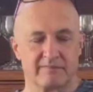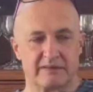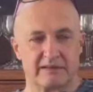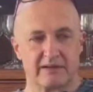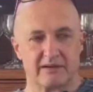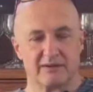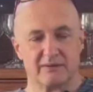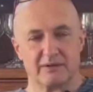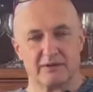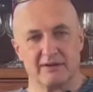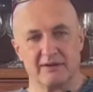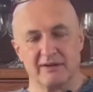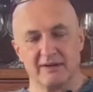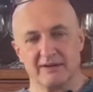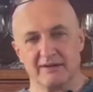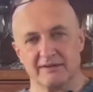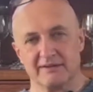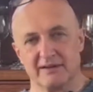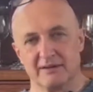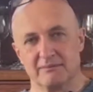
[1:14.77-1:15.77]
Yeah, well,
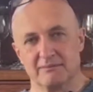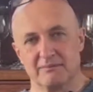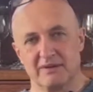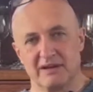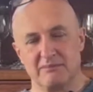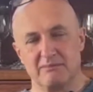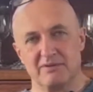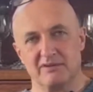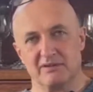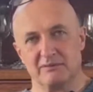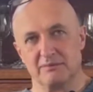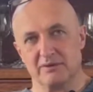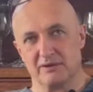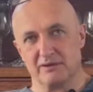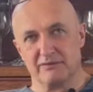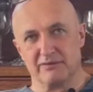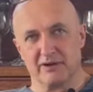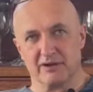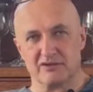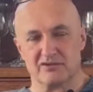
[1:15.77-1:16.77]
some implant
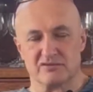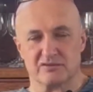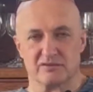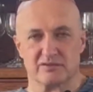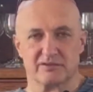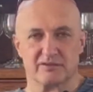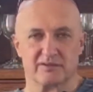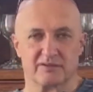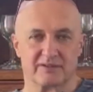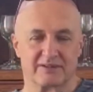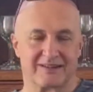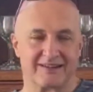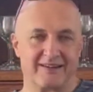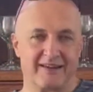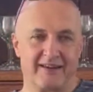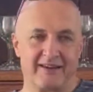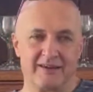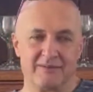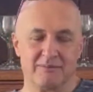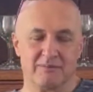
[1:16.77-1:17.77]
manufacturers
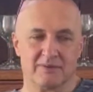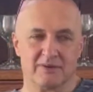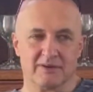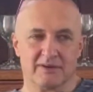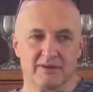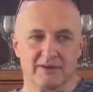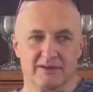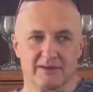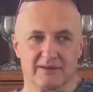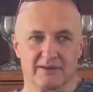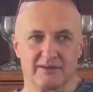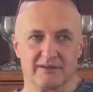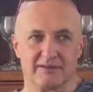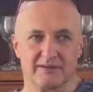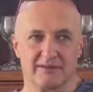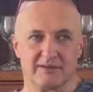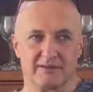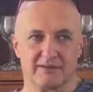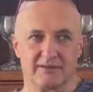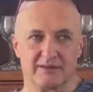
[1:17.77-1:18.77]
claim
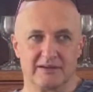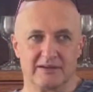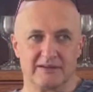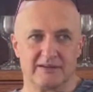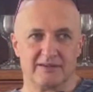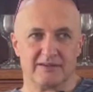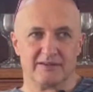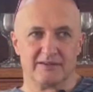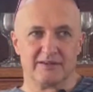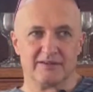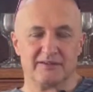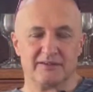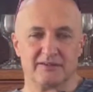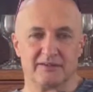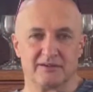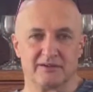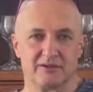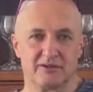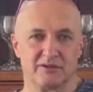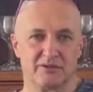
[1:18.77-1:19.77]
that it is
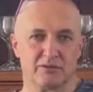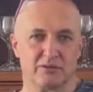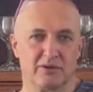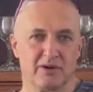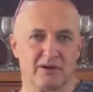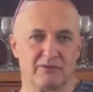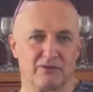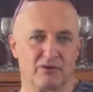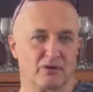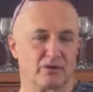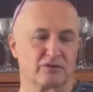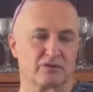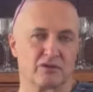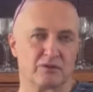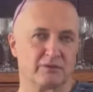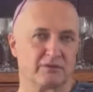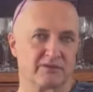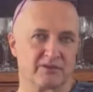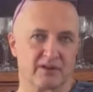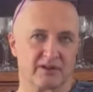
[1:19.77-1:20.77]
necessary to have
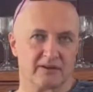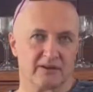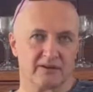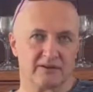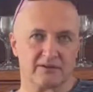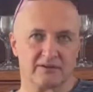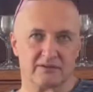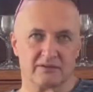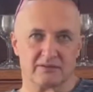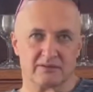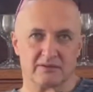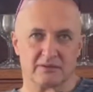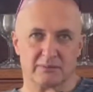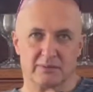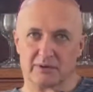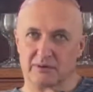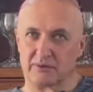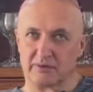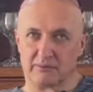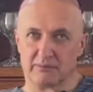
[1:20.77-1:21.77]
long-term studies
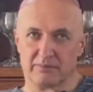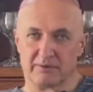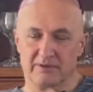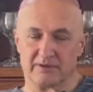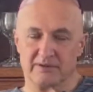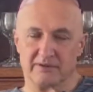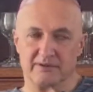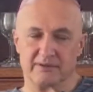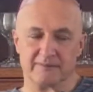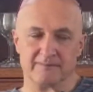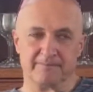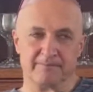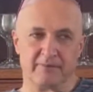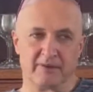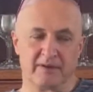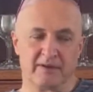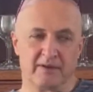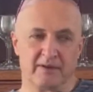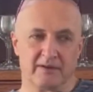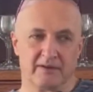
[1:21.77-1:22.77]
about implants.
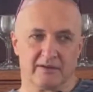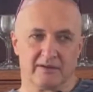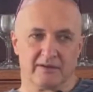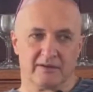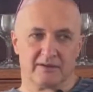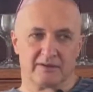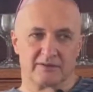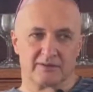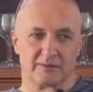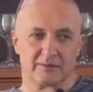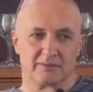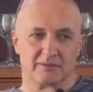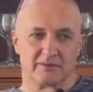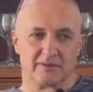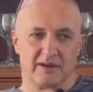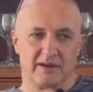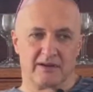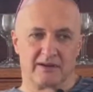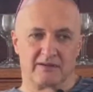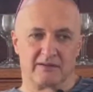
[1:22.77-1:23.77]
So
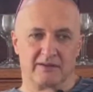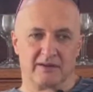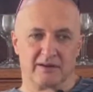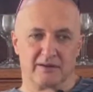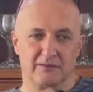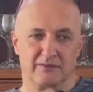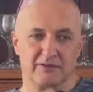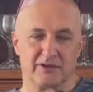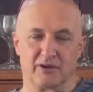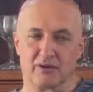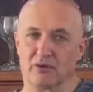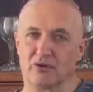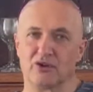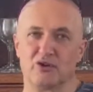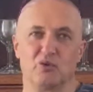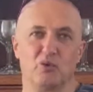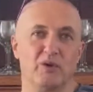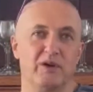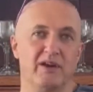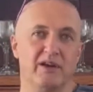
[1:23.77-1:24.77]
they kind of say
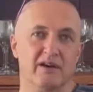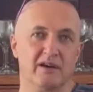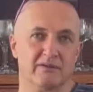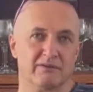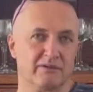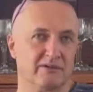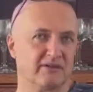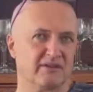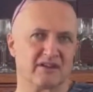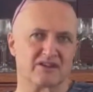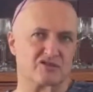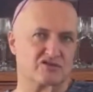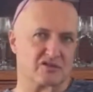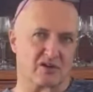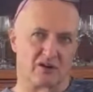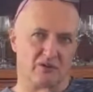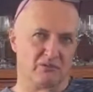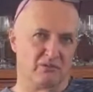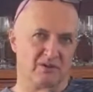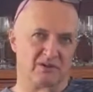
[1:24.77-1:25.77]
only we have this, like
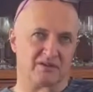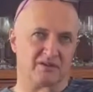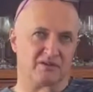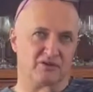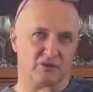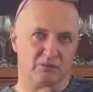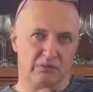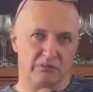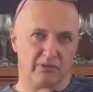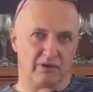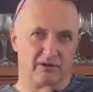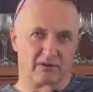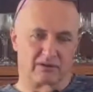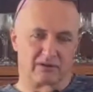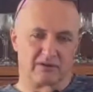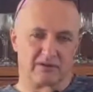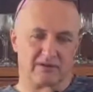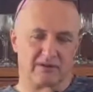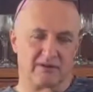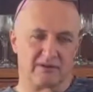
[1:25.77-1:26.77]
Straumann and
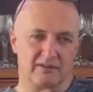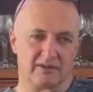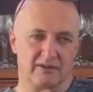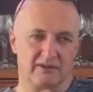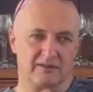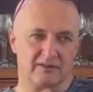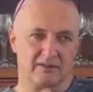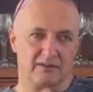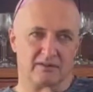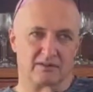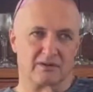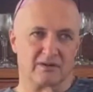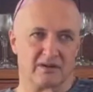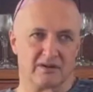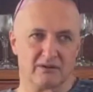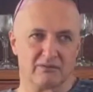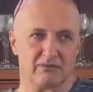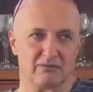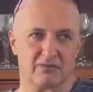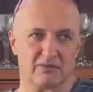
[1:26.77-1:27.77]
Nobelberg. They say
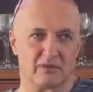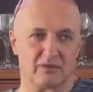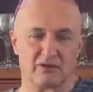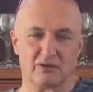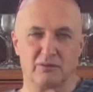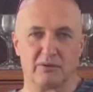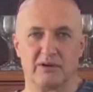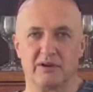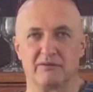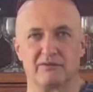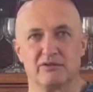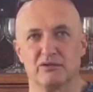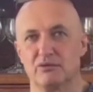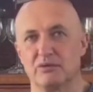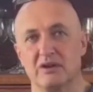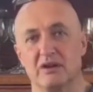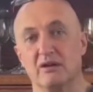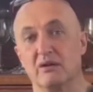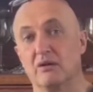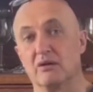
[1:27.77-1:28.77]
okay, only we have the
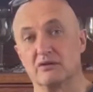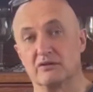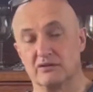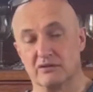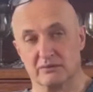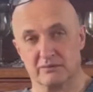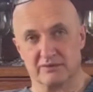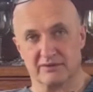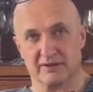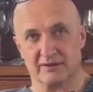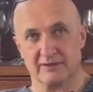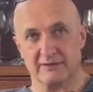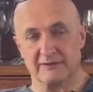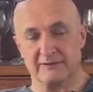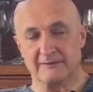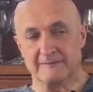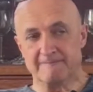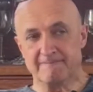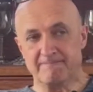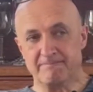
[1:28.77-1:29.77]
real long-term studies.